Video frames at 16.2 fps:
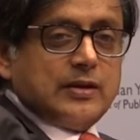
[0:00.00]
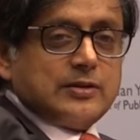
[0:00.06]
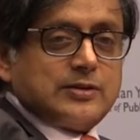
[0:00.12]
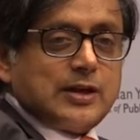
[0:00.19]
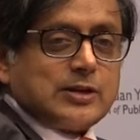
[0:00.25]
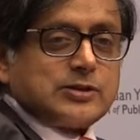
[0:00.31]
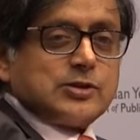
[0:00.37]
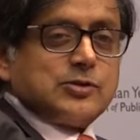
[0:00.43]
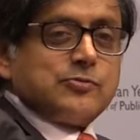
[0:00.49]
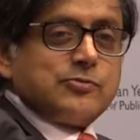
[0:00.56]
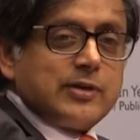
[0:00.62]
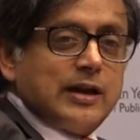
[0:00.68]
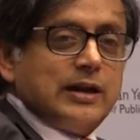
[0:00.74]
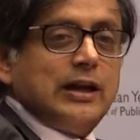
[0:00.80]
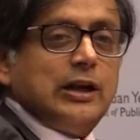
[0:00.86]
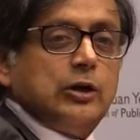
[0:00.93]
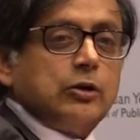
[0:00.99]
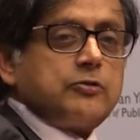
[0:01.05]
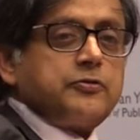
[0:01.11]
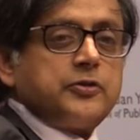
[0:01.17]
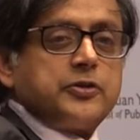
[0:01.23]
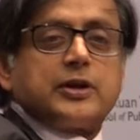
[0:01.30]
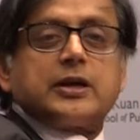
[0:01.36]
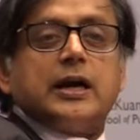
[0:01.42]
Doesn't really look
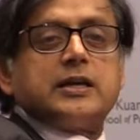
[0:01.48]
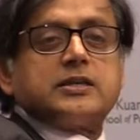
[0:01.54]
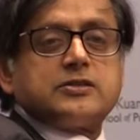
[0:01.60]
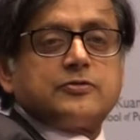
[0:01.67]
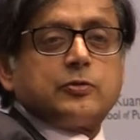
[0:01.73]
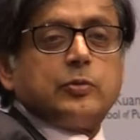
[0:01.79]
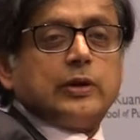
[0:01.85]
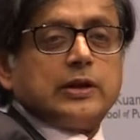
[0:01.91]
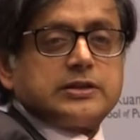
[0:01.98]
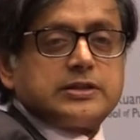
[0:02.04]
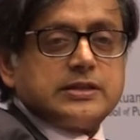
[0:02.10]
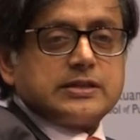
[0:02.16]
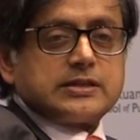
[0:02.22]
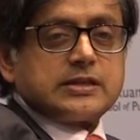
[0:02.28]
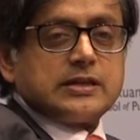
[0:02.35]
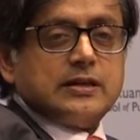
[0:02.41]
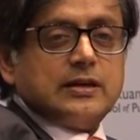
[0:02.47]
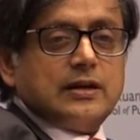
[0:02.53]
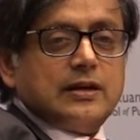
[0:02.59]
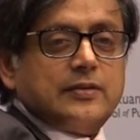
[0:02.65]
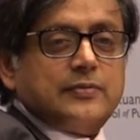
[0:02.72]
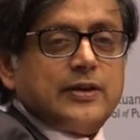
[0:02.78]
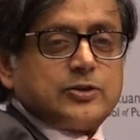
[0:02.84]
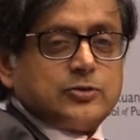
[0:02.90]
for the kinds of qualities
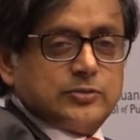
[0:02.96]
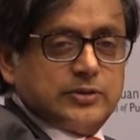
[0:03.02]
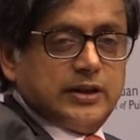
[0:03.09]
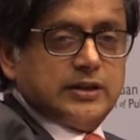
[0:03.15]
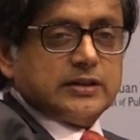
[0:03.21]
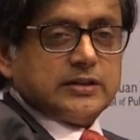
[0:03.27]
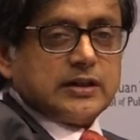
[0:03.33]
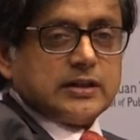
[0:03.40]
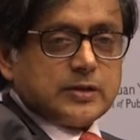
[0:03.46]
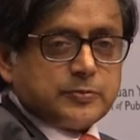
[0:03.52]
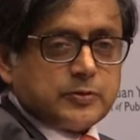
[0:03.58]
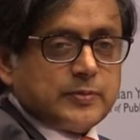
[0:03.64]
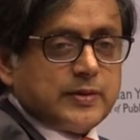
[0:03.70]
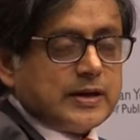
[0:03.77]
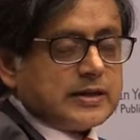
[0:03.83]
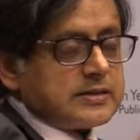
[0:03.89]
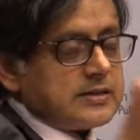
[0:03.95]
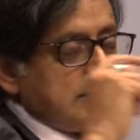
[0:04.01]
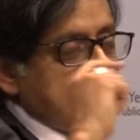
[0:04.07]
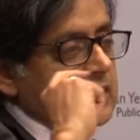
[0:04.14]
that you need in a diplomat.